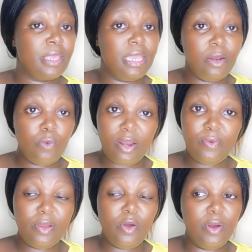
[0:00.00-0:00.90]
in
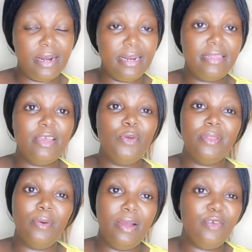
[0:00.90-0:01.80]
one way or another, you're
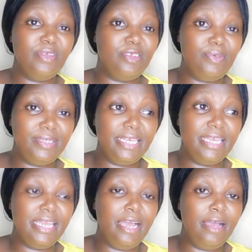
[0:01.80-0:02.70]
the one who is
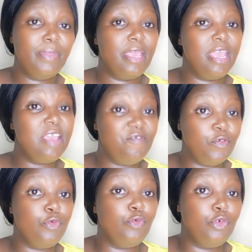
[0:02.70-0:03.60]
losing here
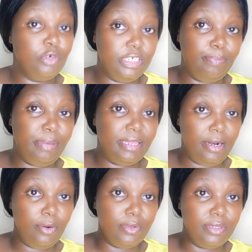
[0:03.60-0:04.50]
if you do not repay
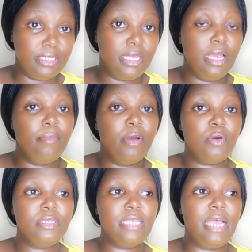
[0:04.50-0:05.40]
the loans,
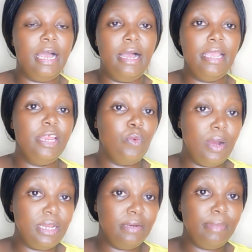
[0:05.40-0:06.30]
because in
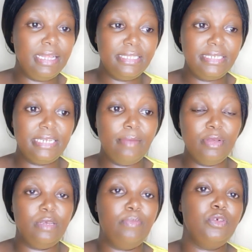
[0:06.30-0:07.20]
1 month's time,
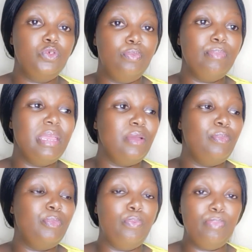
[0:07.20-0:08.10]
you're supposed to
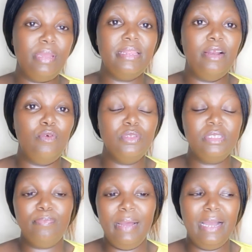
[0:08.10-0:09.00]
pay the
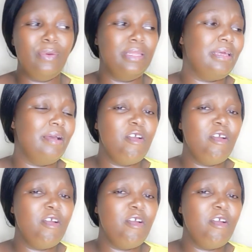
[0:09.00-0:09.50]
loans back with